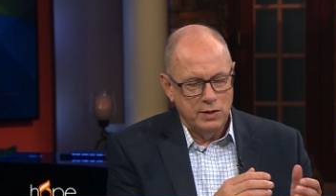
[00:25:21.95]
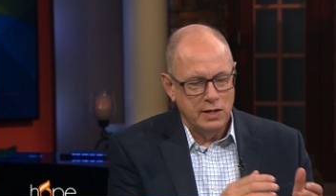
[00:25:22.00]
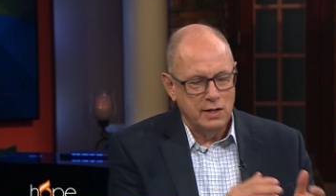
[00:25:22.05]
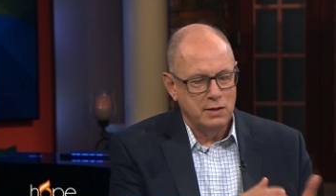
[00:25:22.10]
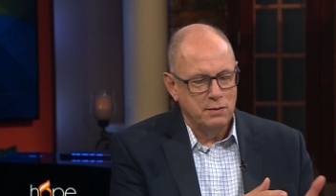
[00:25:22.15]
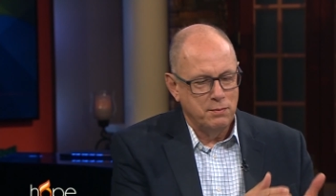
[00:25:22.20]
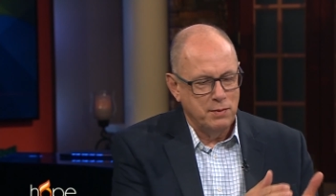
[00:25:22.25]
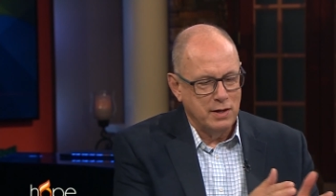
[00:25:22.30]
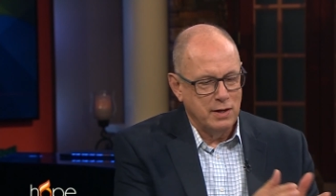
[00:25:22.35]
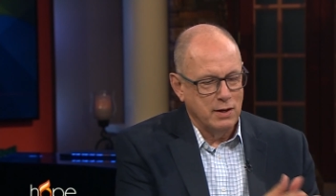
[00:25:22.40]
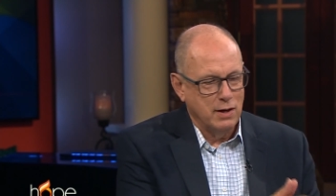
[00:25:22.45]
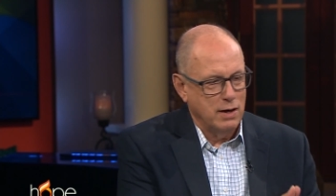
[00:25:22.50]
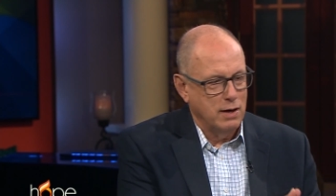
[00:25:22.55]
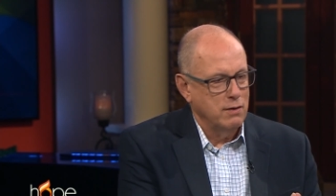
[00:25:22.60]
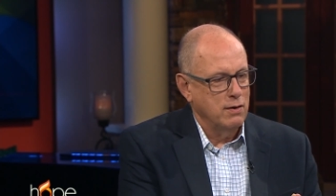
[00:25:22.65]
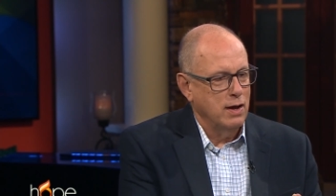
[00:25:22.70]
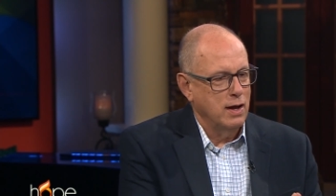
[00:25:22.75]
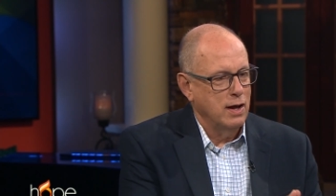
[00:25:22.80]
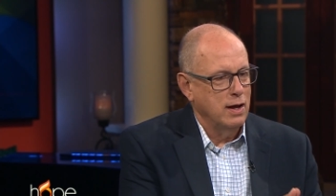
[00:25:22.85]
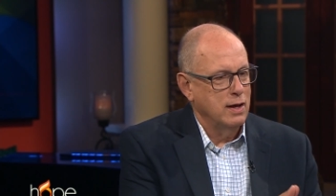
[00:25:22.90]
we need to be
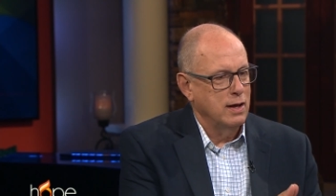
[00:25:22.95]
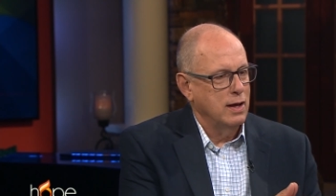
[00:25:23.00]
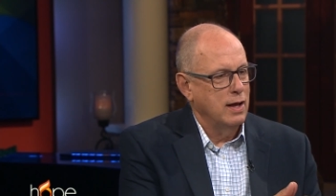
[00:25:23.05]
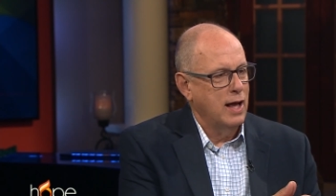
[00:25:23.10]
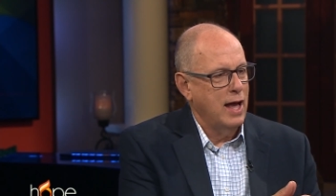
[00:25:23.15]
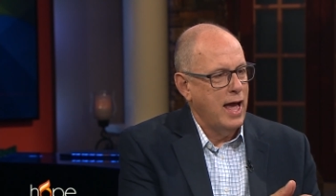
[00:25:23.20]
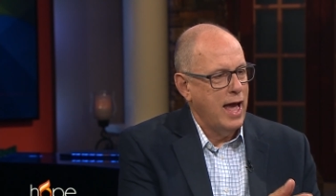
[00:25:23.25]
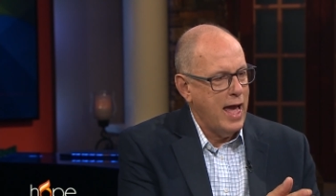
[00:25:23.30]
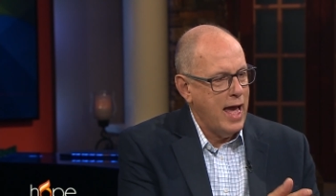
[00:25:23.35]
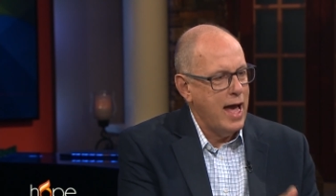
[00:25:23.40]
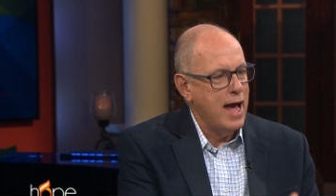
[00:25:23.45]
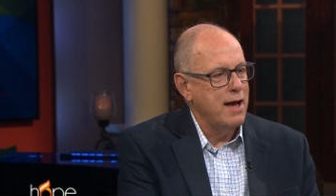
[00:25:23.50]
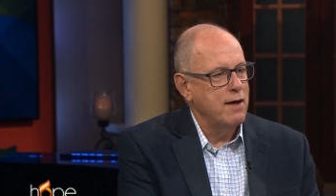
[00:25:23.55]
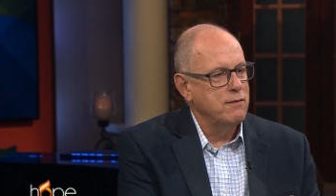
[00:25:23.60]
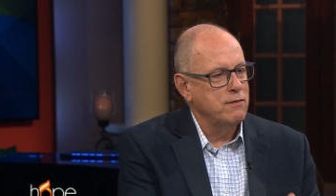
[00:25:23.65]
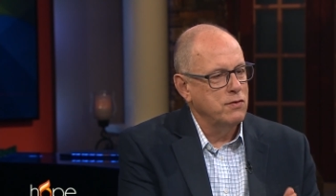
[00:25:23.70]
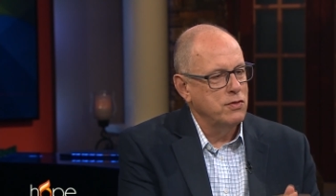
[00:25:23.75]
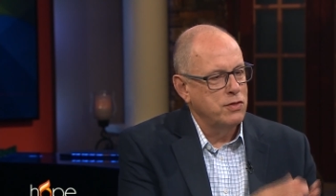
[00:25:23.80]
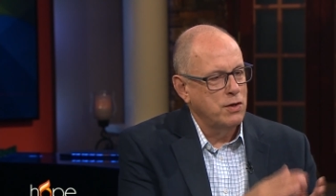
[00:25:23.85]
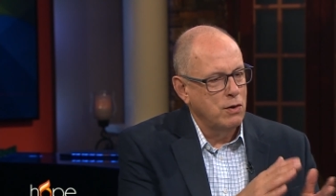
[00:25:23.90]
a, a,
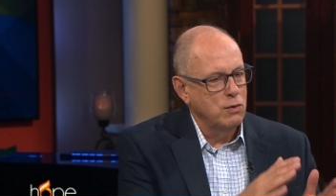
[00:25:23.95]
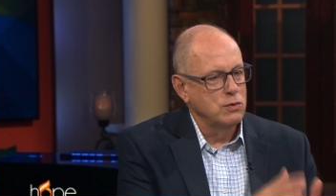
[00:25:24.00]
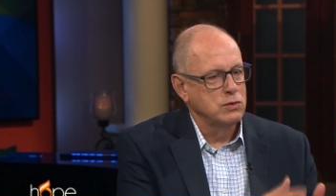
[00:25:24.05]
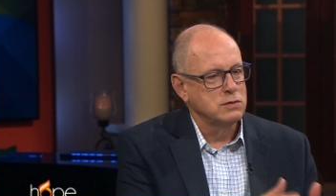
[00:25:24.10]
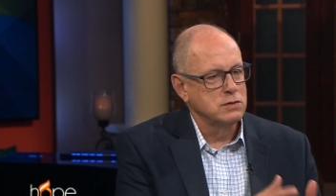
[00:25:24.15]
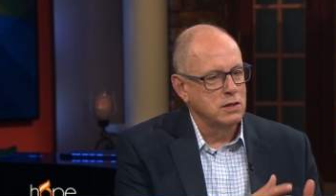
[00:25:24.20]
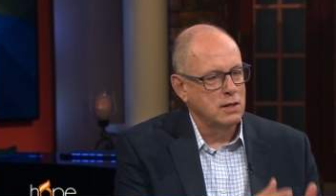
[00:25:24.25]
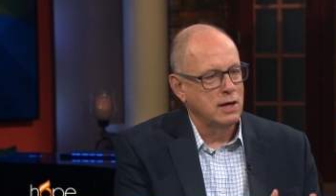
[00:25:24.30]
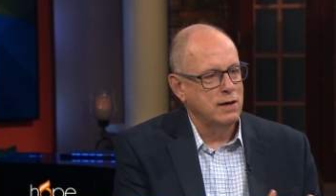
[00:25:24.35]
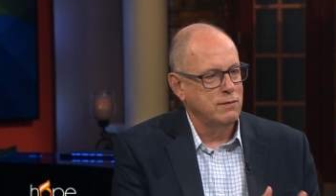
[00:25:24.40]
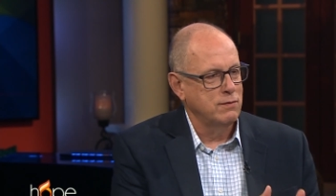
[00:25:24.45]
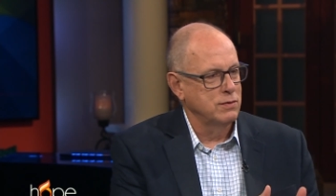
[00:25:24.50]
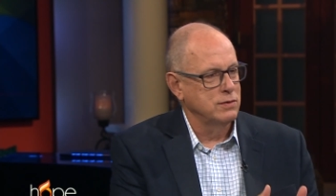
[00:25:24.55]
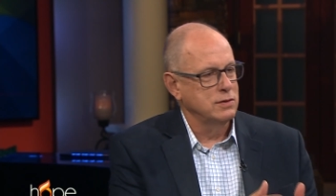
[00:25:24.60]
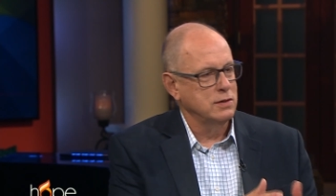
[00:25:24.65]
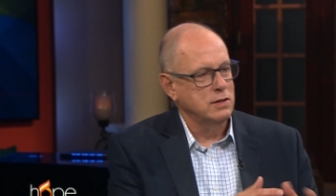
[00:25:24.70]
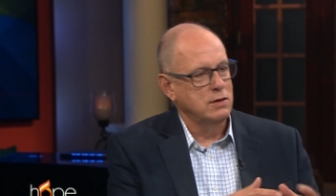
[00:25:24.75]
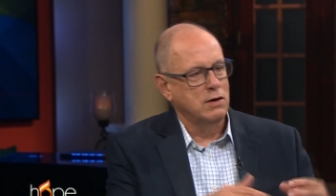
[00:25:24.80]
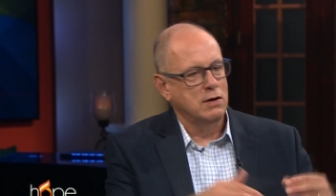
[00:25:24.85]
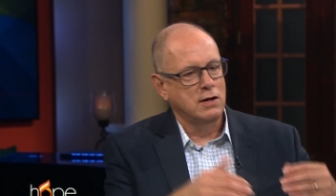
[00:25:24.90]
have those
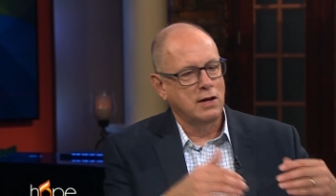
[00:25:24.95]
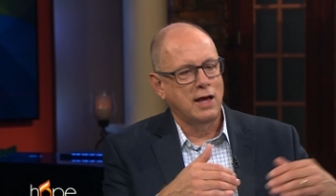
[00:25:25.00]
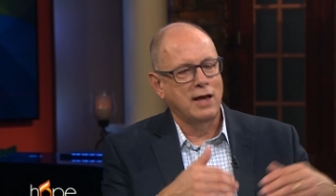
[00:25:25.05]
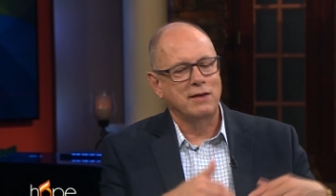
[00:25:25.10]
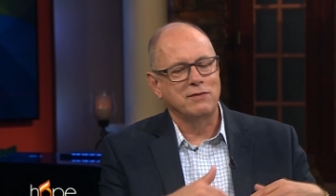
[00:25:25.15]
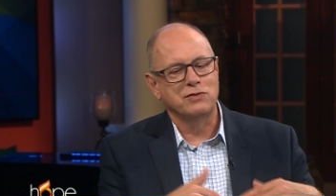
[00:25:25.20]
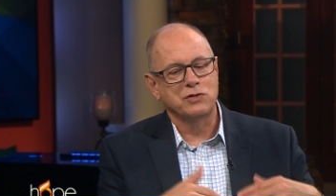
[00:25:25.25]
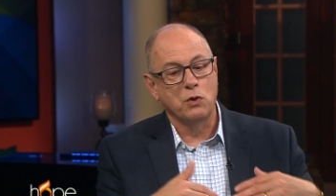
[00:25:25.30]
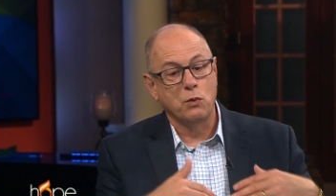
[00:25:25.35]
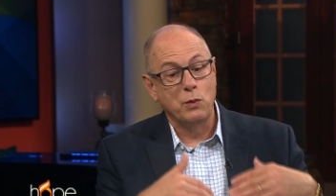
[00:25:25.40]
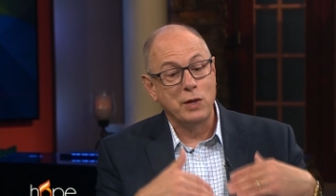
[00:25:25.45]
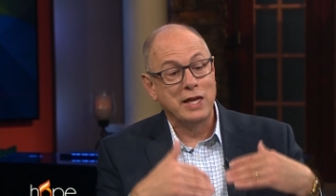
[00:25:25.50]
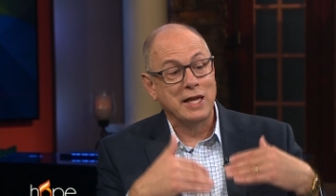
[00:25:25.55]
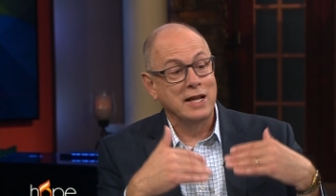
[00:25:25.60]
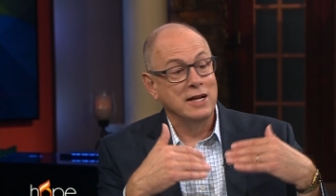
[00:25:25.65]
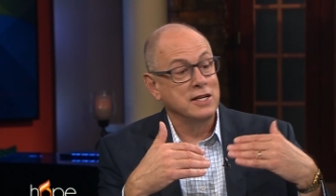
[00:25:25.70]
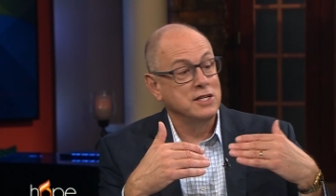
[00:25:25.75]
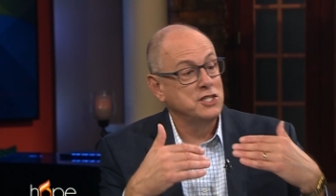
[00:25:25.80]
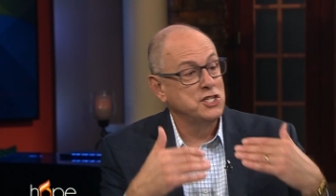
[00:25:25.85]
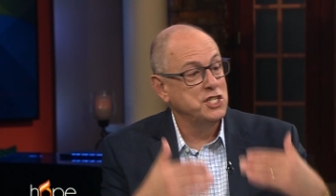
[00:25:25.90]
levels in our life so we
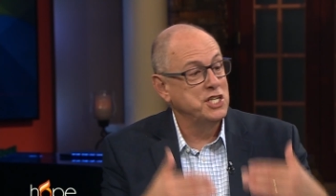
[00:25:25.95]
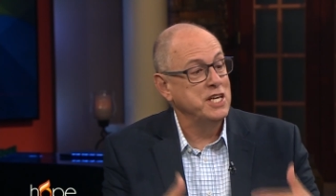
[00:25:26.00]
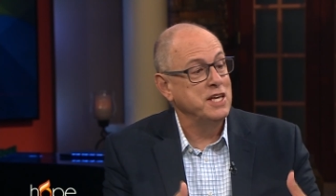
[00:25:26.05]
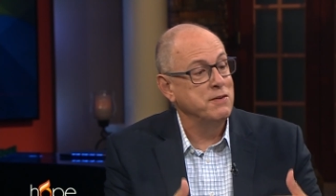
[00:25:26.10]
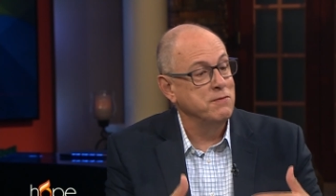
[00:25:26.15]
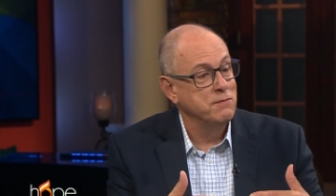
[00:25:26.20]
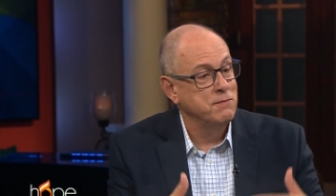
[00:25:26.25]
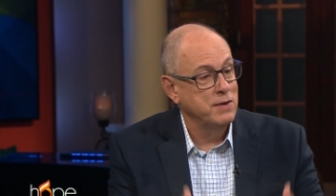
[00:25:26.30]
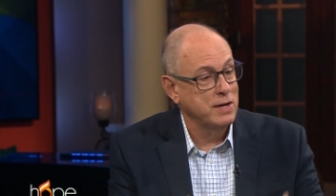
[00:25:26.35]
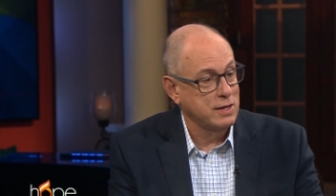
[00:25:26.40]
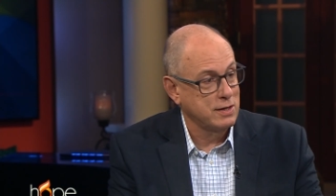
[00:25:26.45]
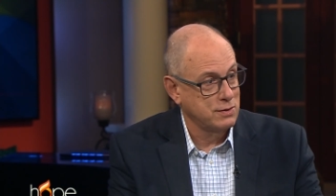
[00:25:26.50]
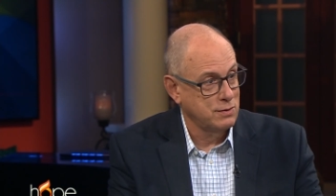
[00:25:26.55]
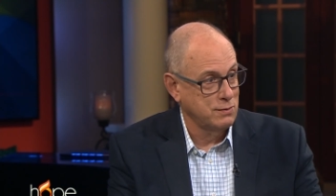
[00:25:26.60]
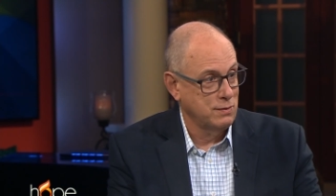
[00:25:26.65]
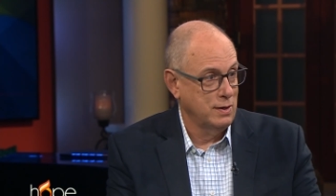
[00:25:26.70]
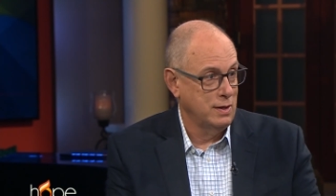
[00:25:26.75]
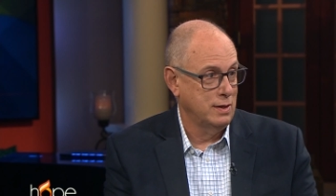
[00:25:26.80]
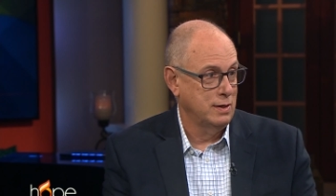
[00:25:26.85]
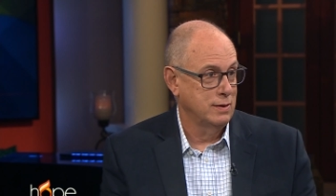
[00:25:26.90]
can achieve
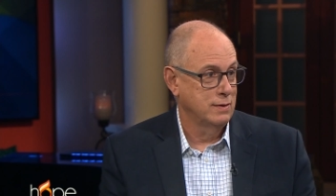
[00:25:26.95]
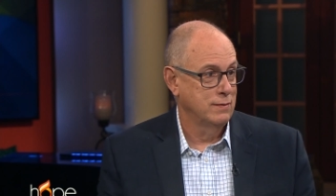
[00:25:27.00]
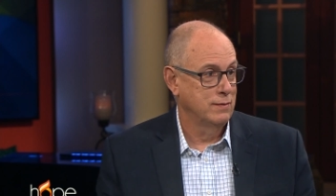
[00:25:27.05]
victory.